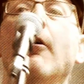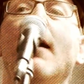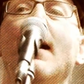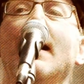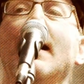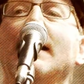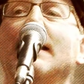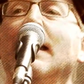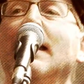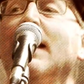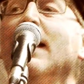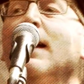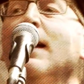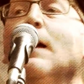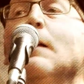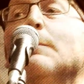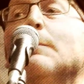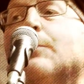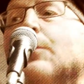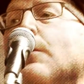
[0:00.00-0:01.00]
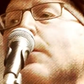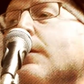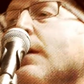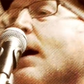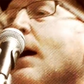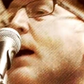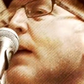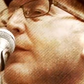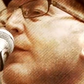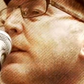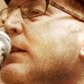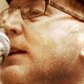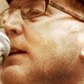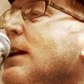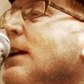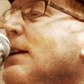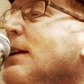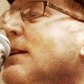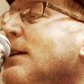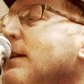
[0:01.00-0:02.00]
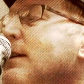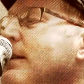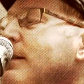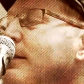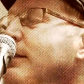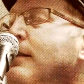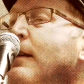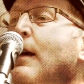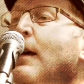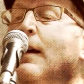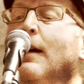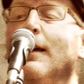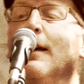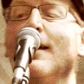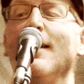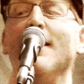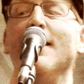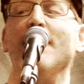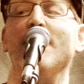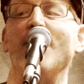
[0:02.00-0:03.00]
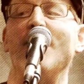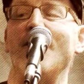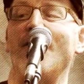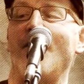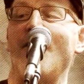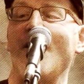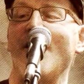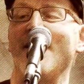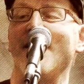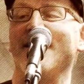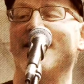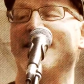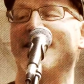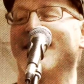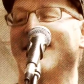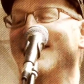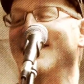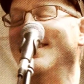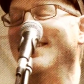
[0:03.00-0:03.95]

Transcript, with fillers: I can't put all the years in reverse.